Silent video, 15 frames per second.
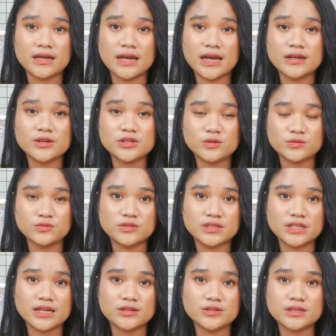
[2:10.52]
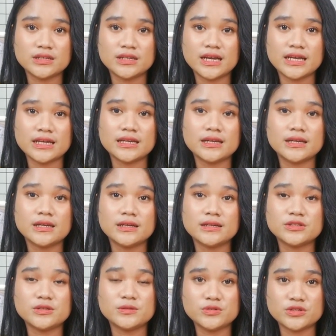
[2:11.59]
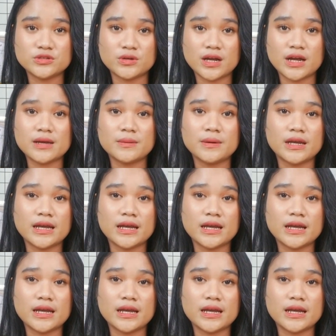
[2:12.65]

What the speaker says: And don't forget to like, subscribe,